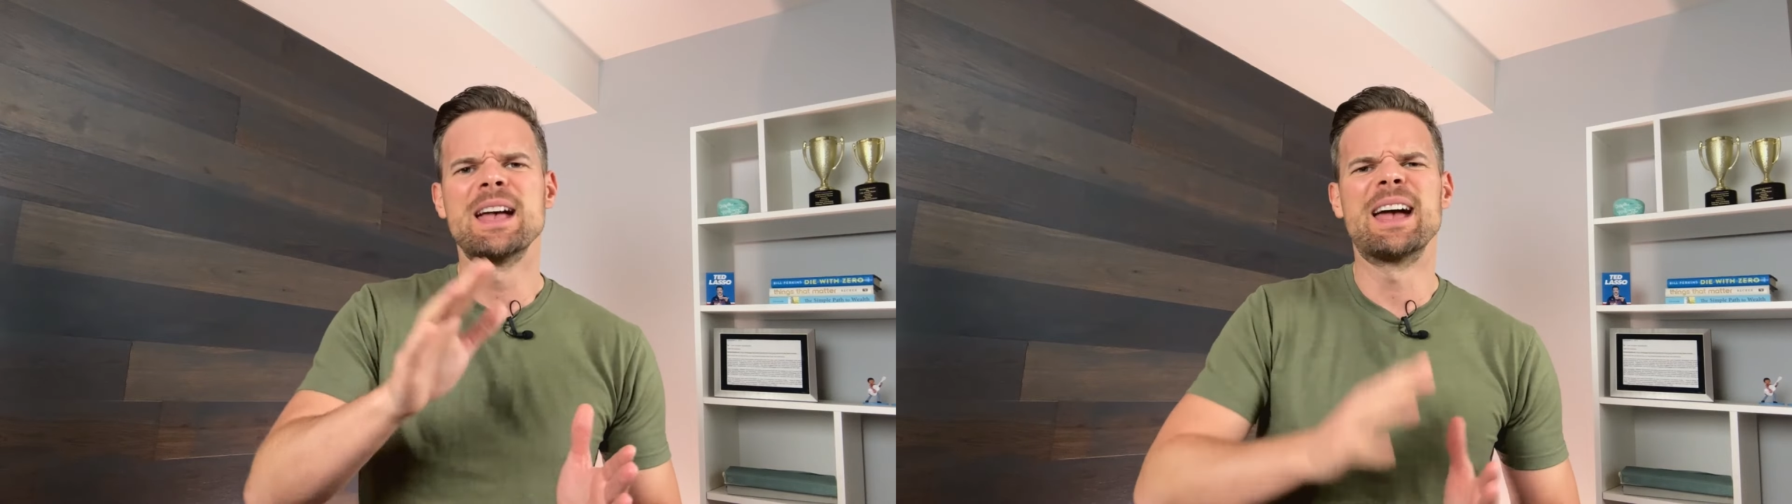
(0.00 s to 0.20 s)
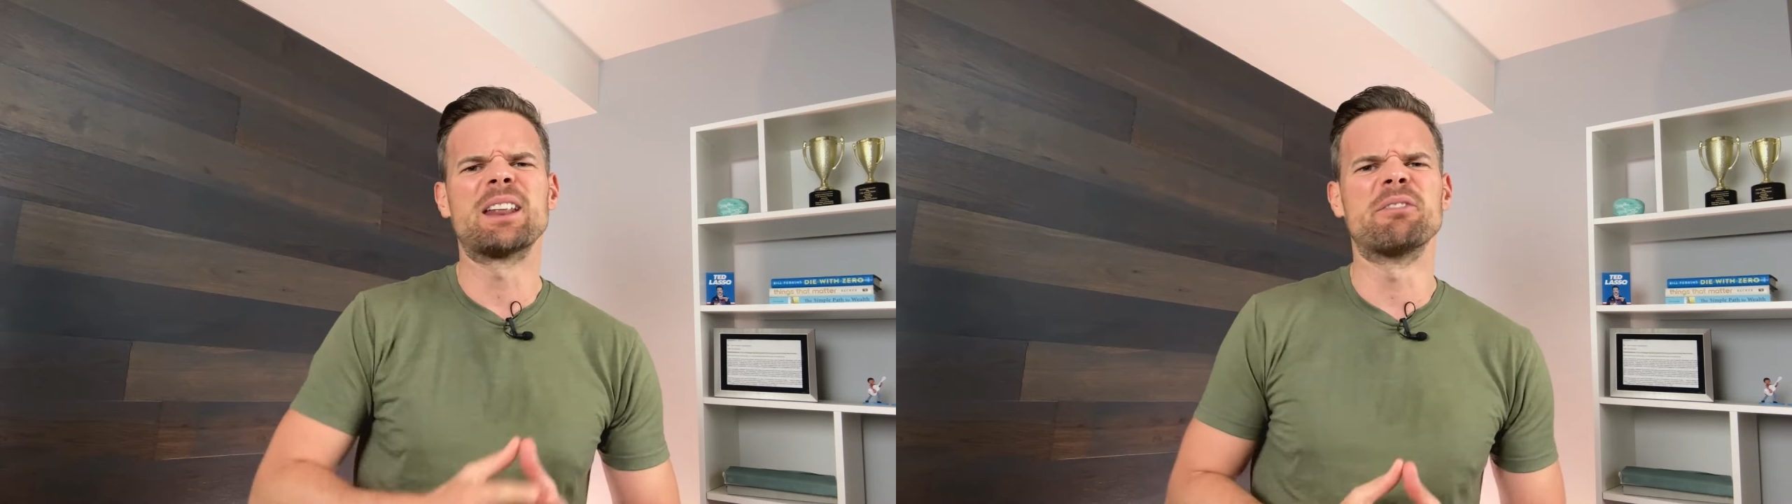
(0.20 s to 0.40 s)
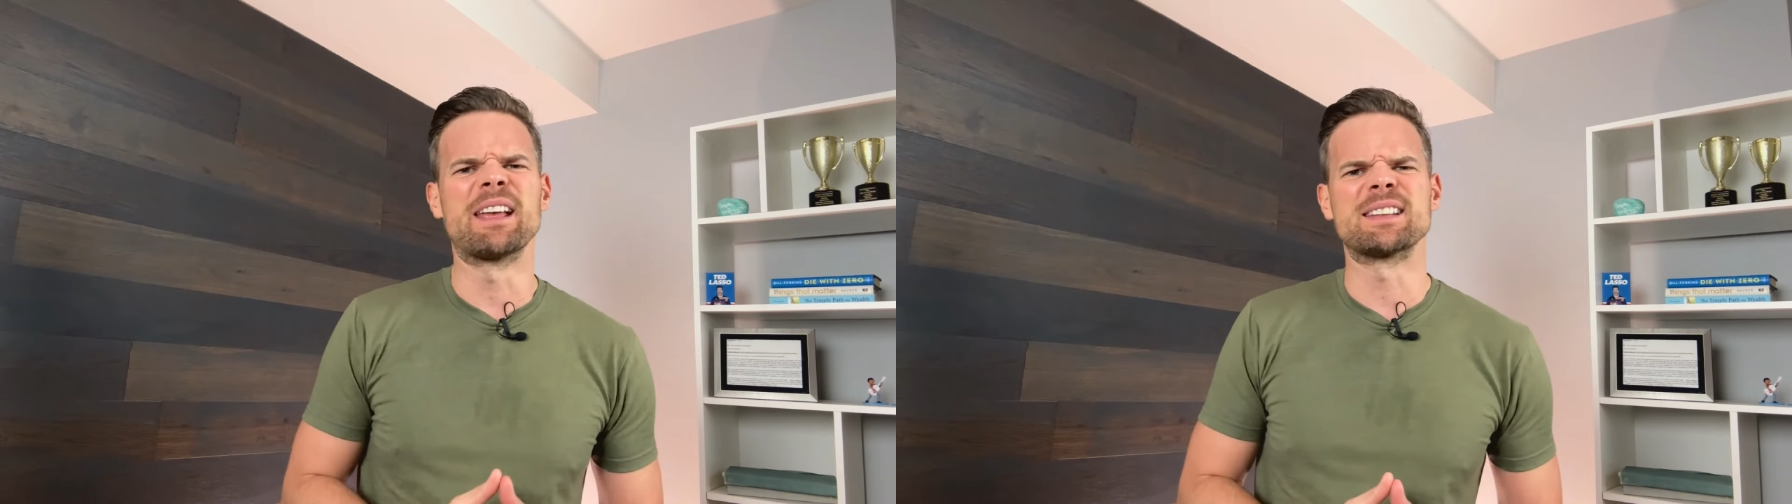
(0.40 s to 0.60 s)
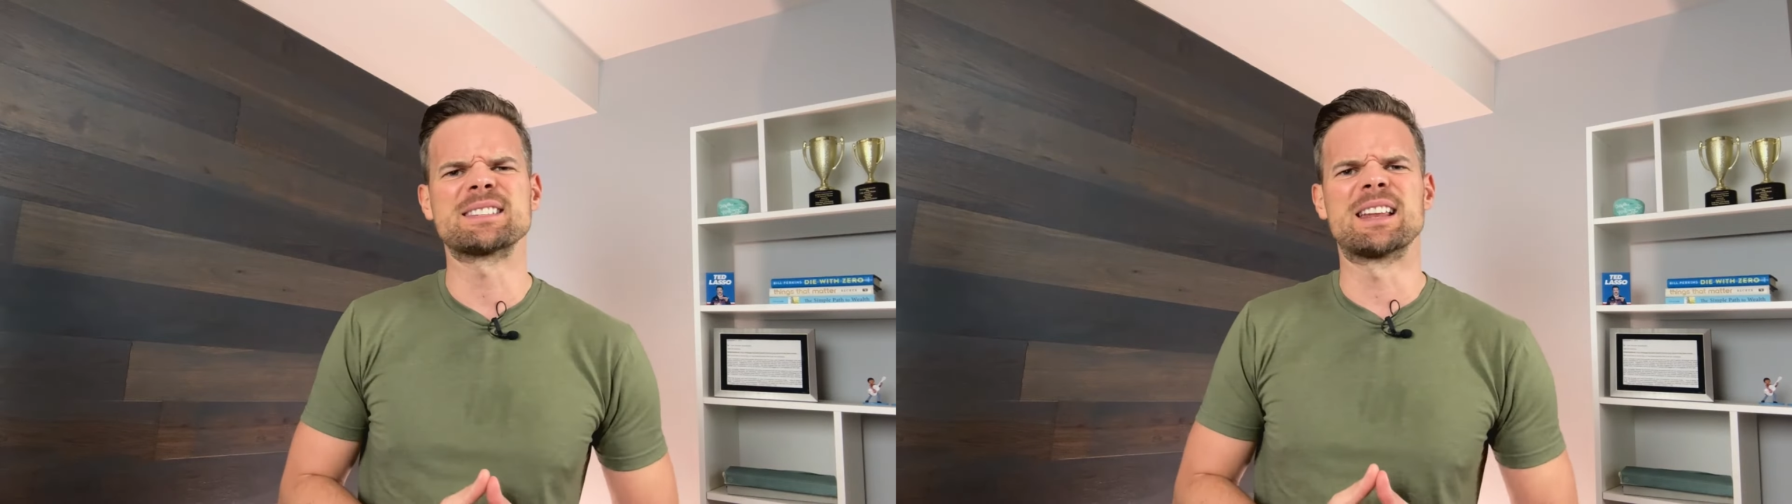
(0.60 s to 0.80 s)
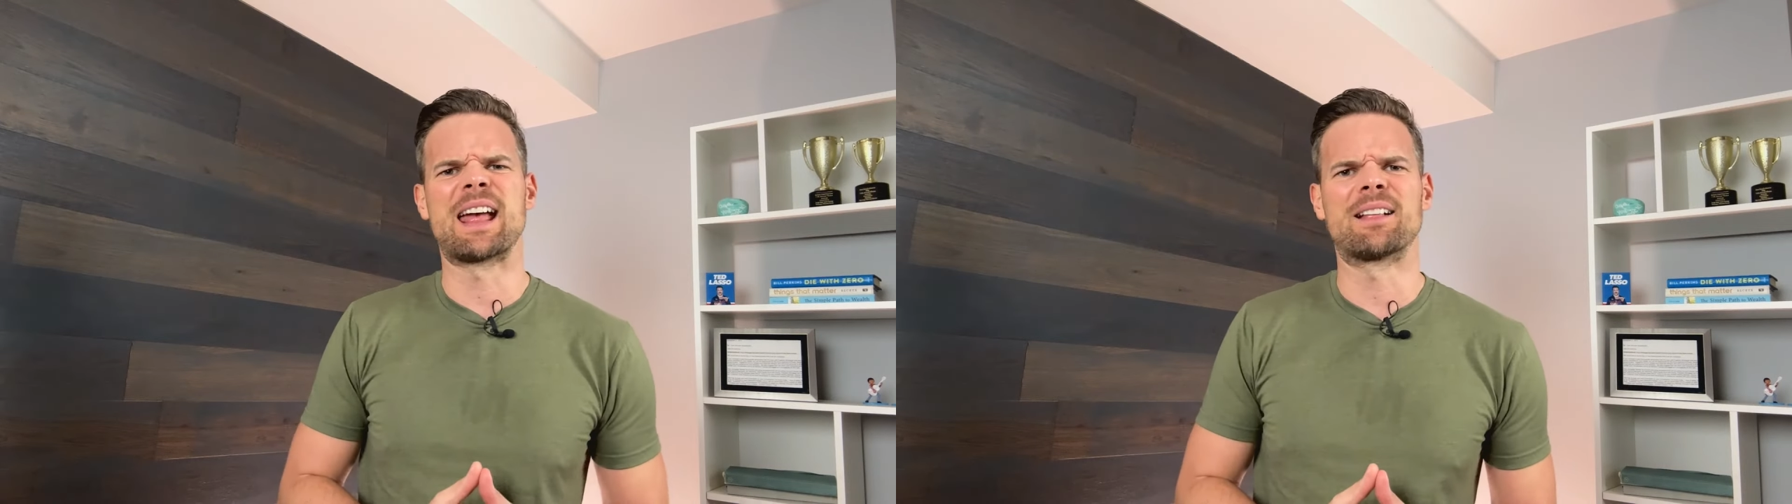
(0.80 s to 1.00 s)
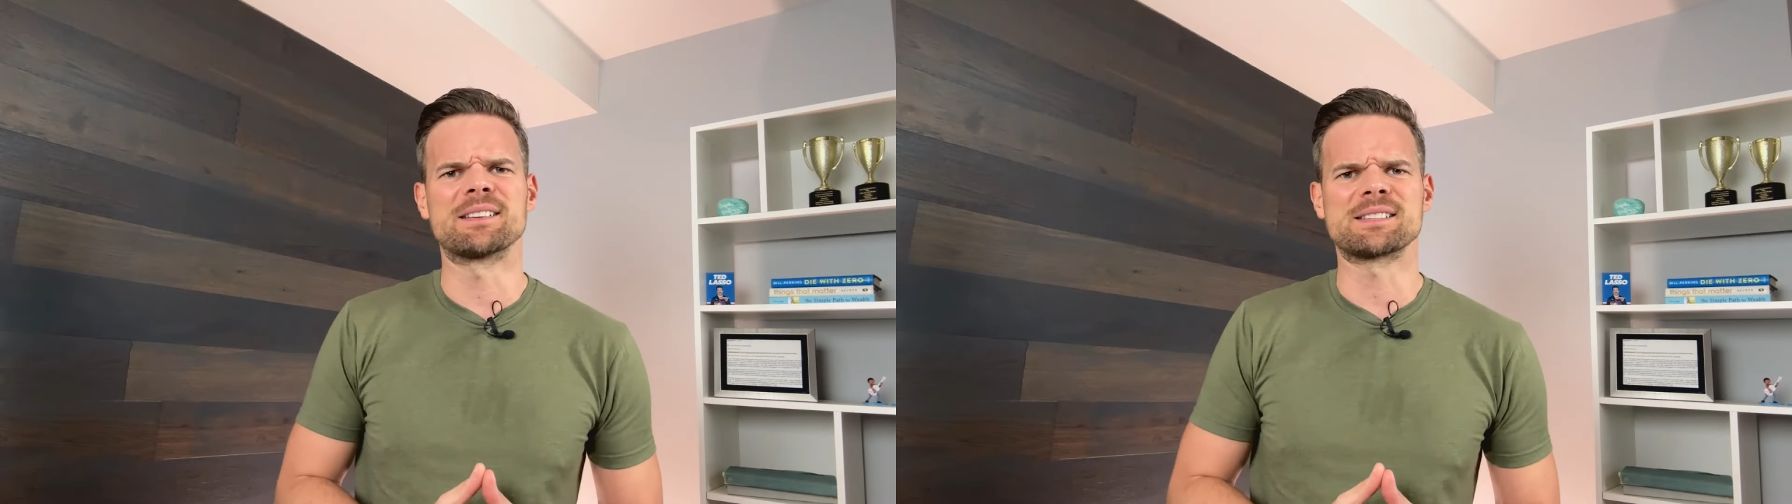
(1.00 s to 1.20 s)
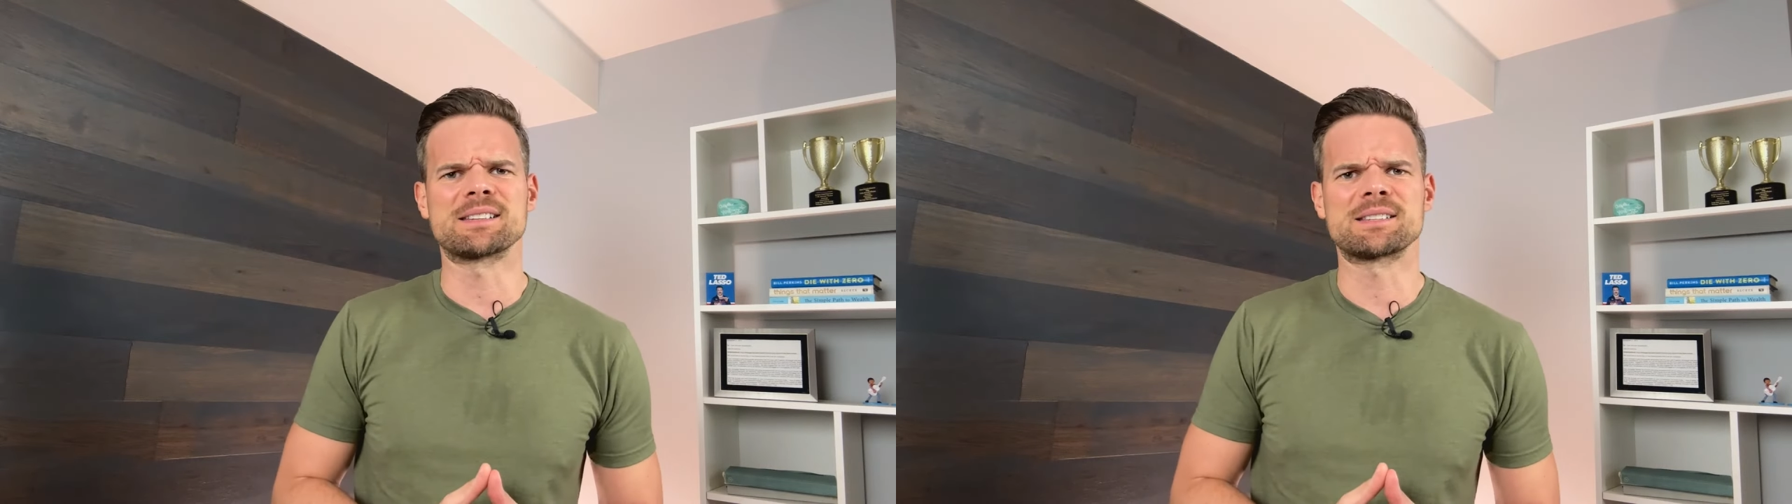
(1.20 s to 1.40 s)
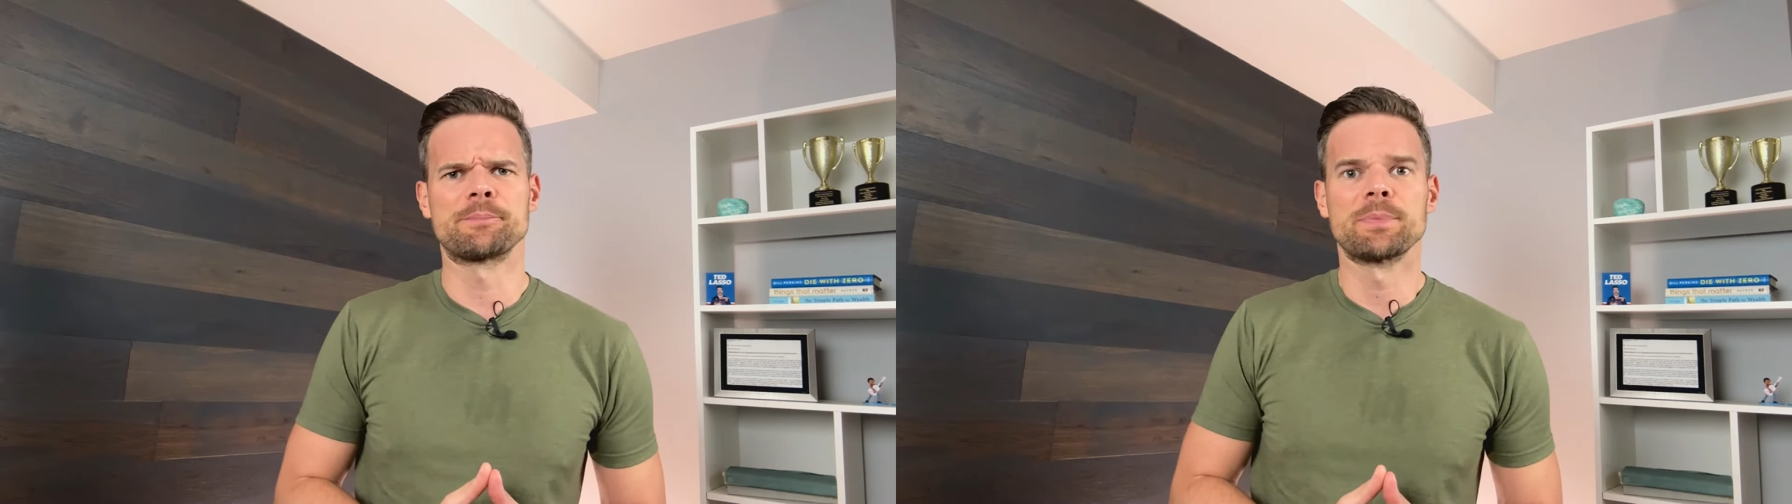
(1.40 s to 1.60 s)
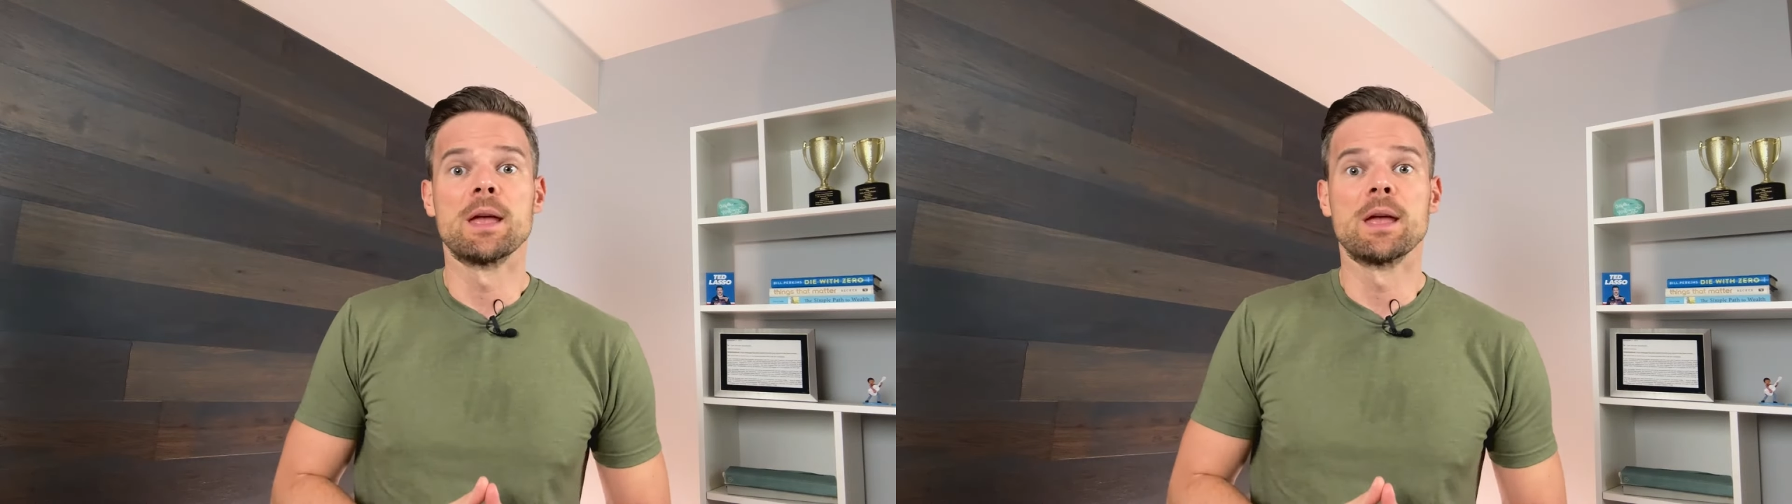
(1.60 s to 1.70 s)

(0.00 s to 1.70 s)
and advanced analysis.